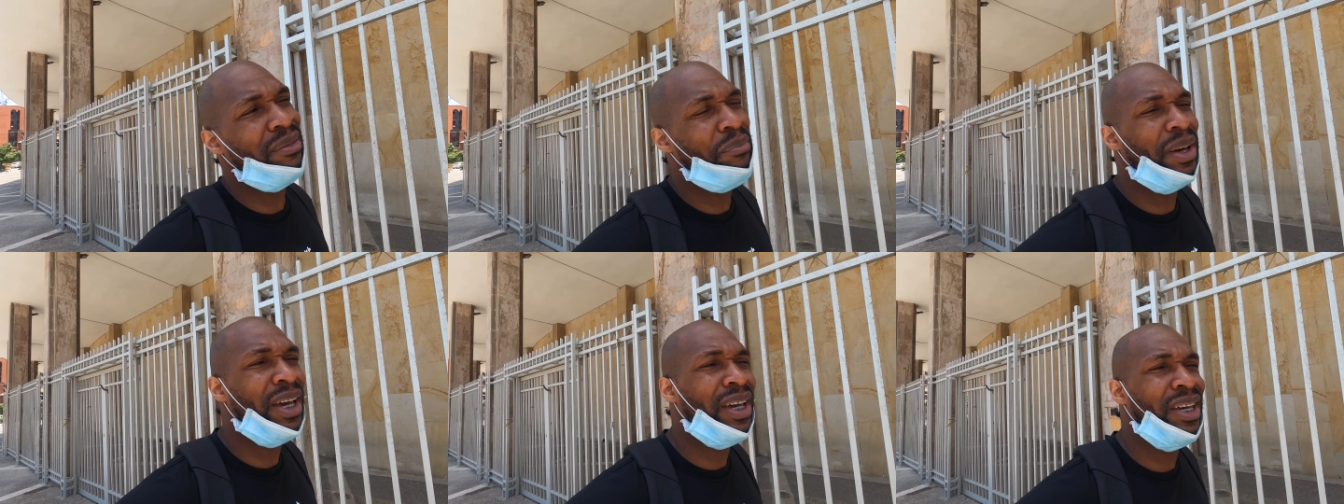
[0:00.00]

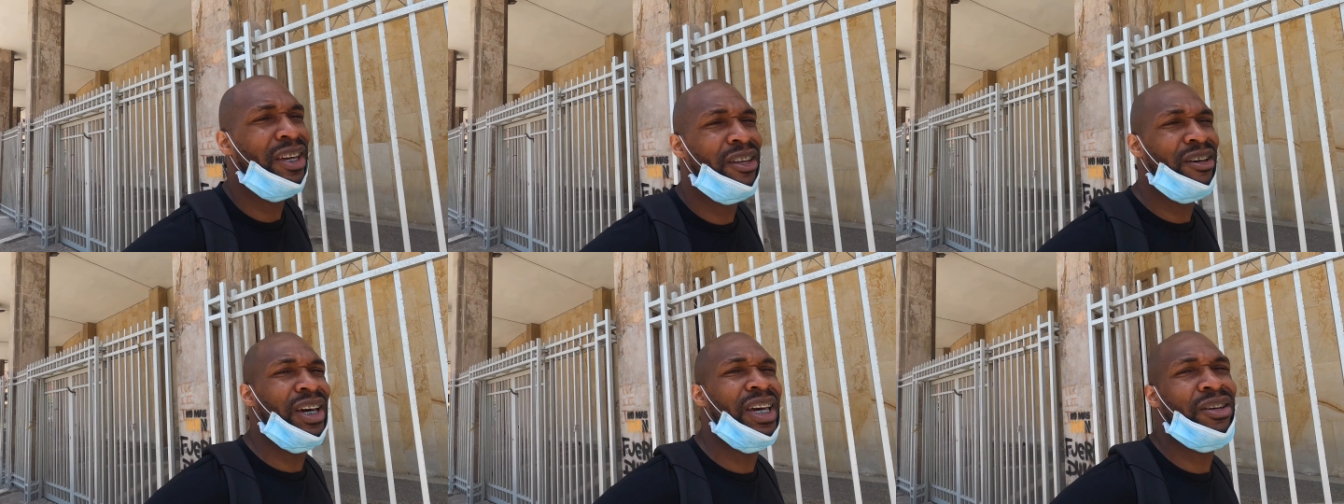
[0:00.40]
man
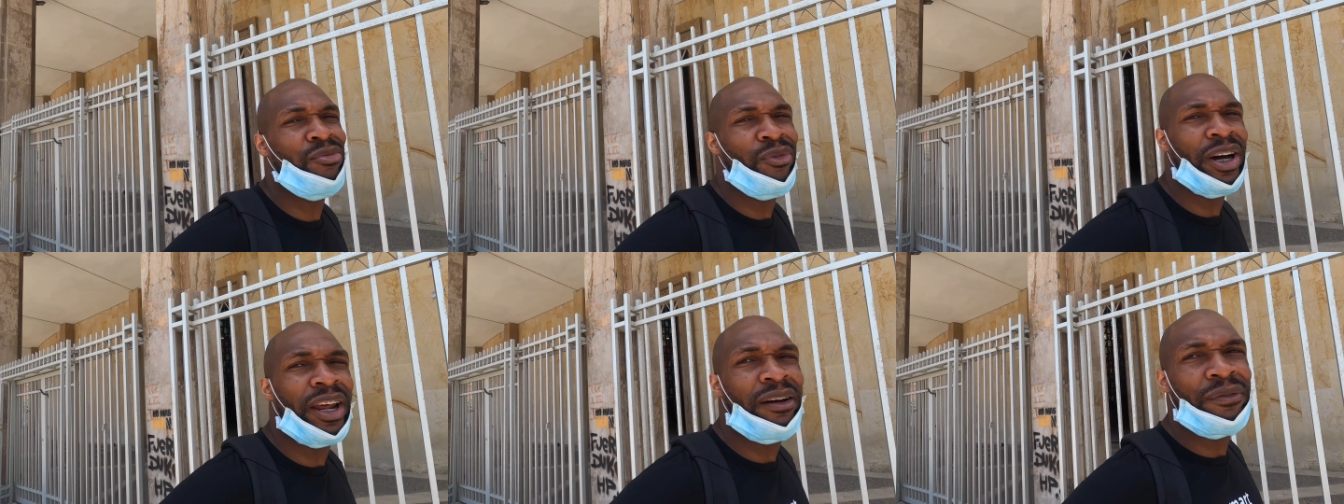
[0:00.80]
you know it's
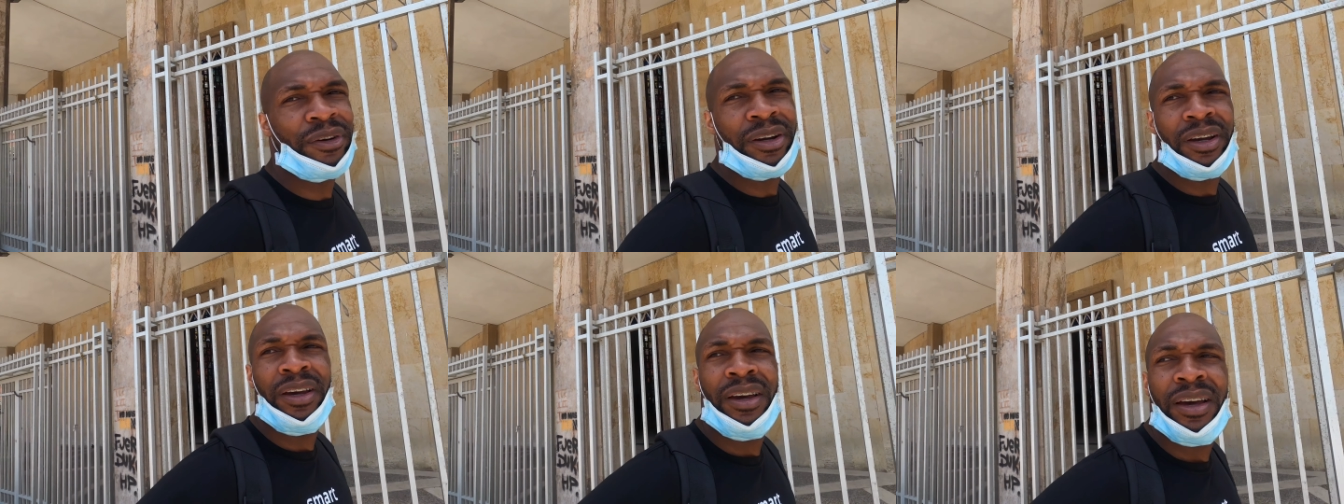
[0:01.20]
whatever
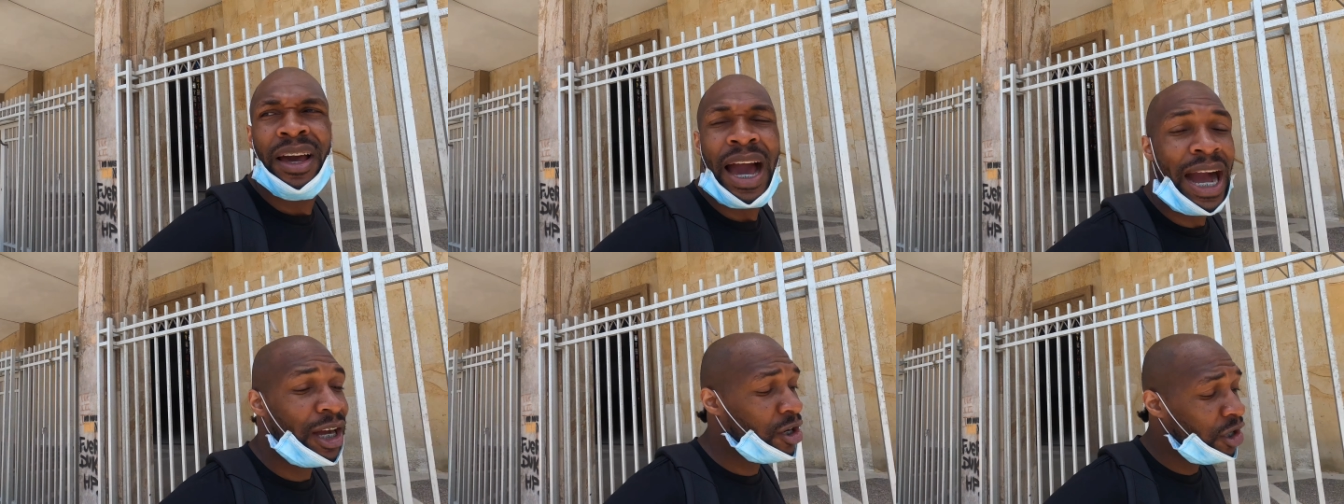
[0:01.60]

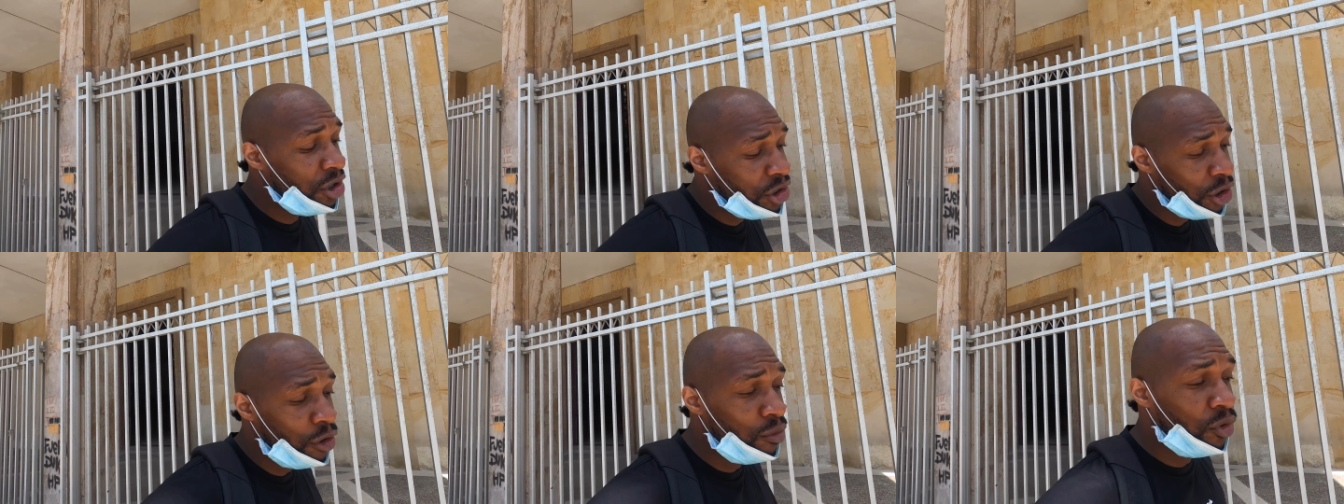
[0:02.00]
i
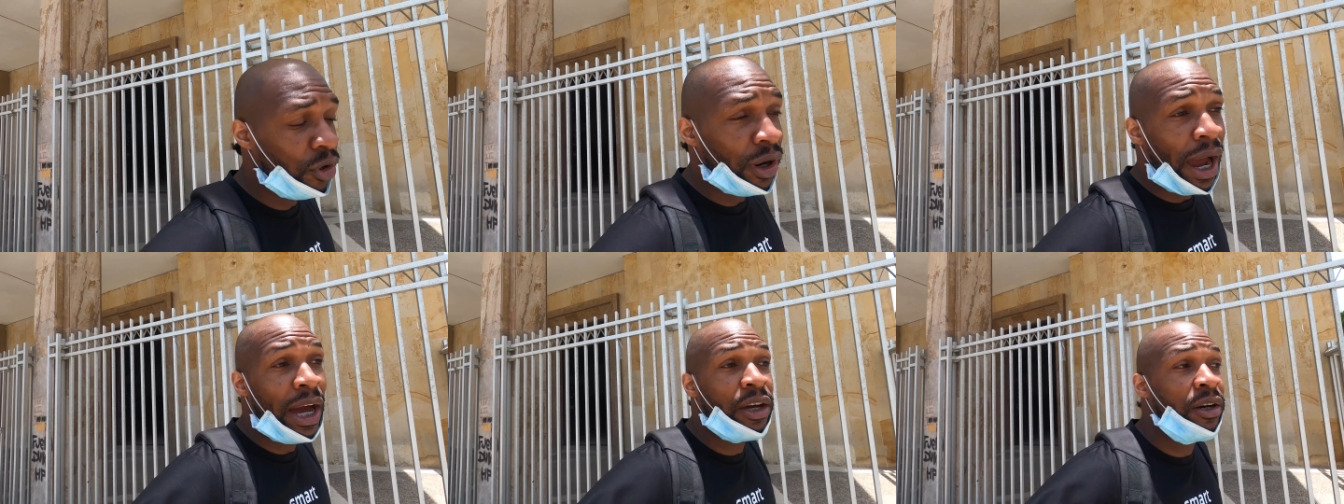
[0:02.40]
could show
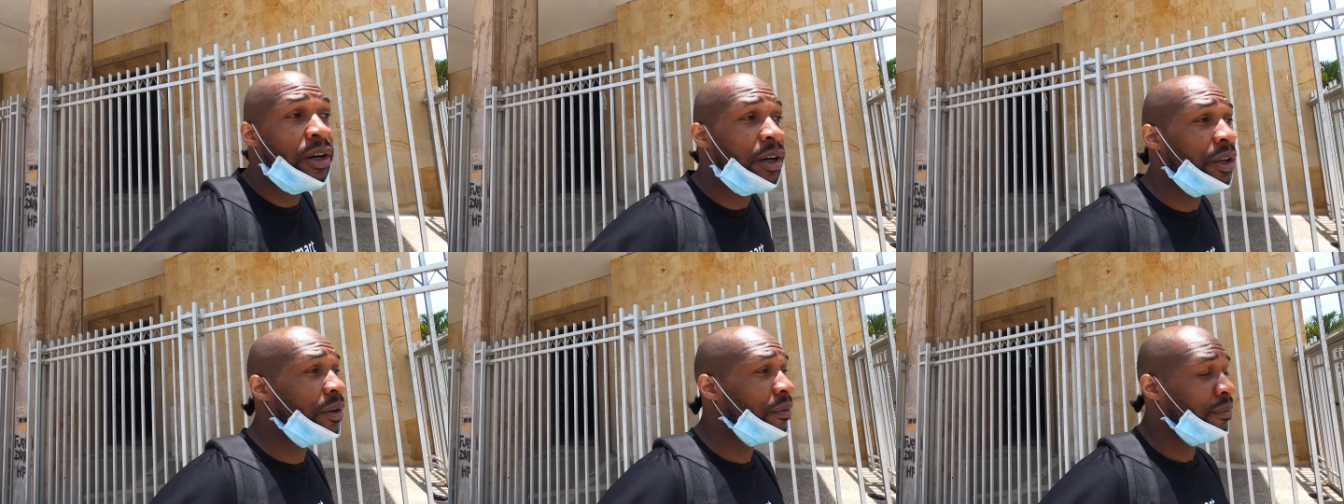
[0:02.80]
more i
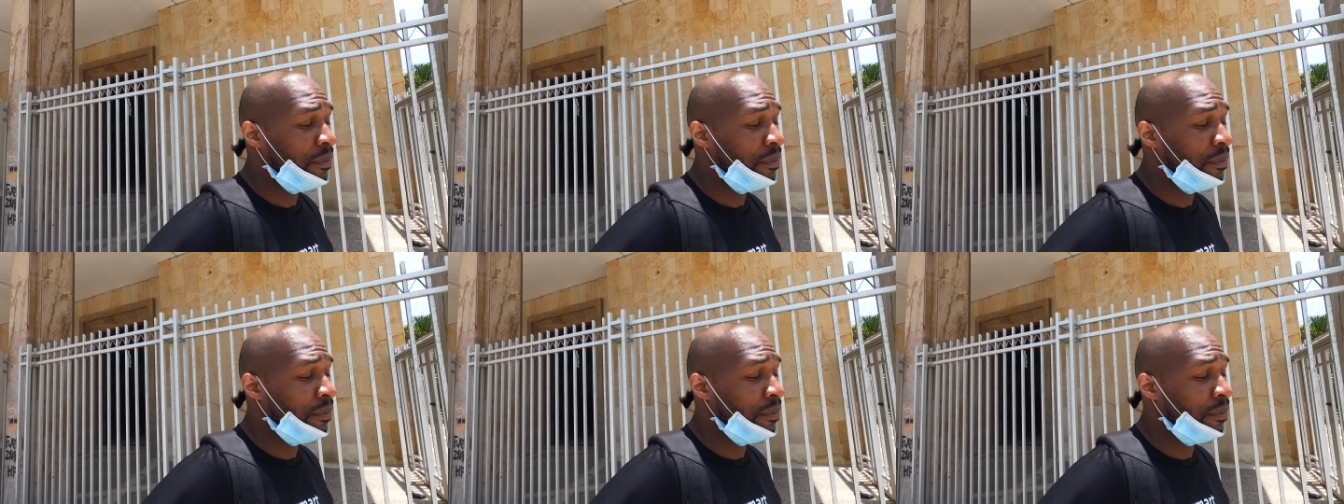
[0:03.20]
could